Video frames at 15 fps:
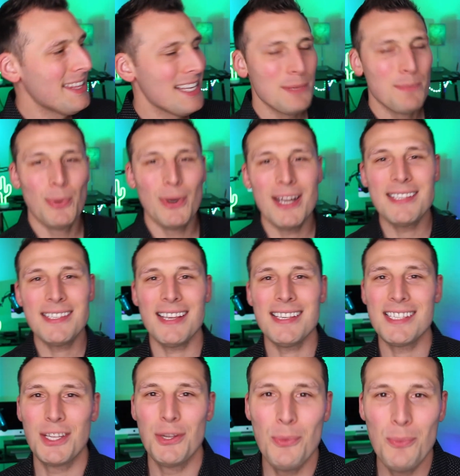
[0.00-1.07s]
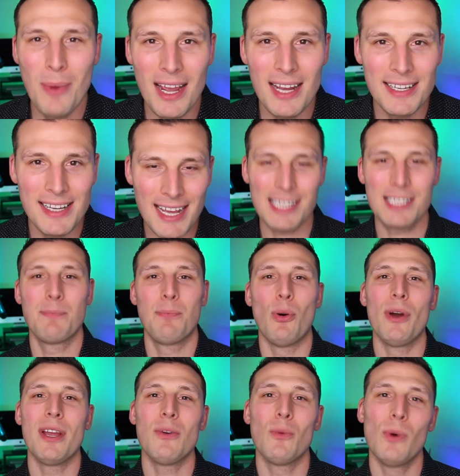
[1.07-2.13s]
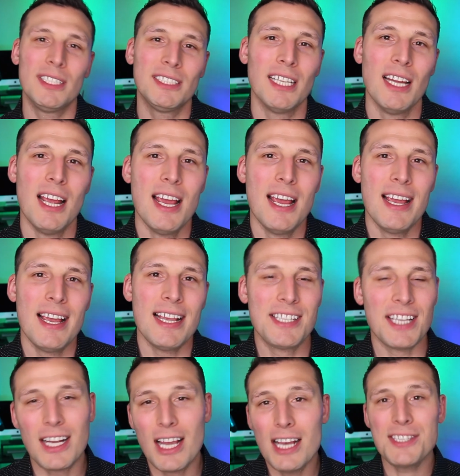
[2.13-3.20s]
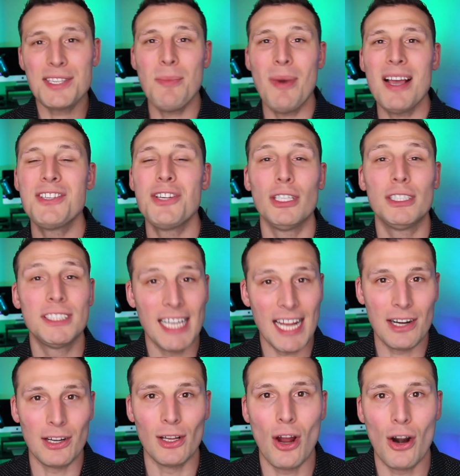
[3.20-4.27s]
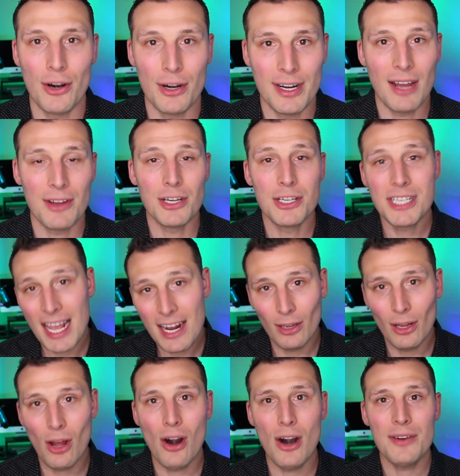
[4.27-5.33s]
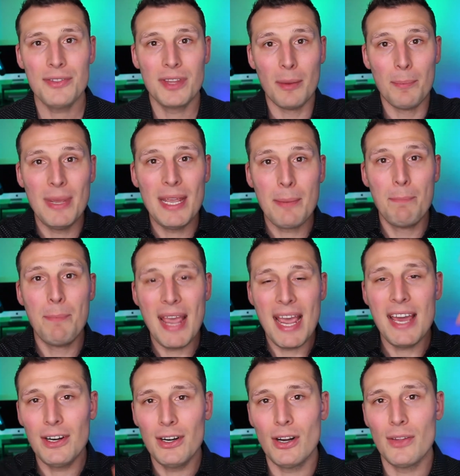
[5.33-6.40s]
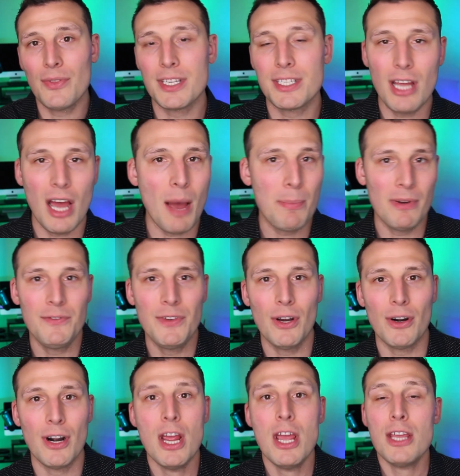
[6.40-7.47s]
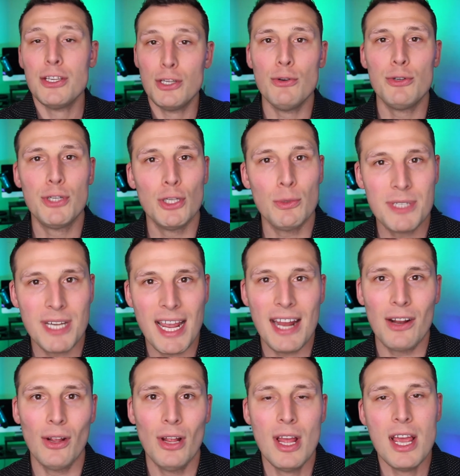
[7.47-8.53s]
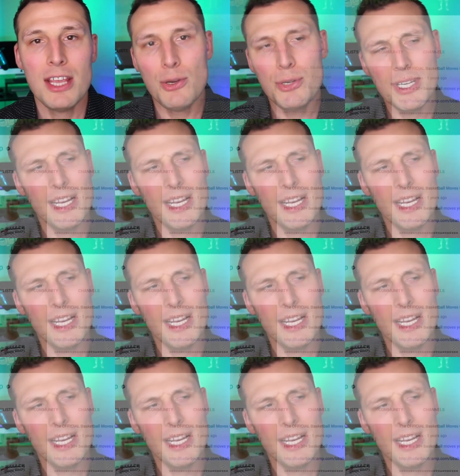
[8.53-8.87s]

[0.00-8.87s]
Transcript: this brings us to my next point, which is to customize your channel art. Now your channel art, the big banner on the top of your YouTube channel, you should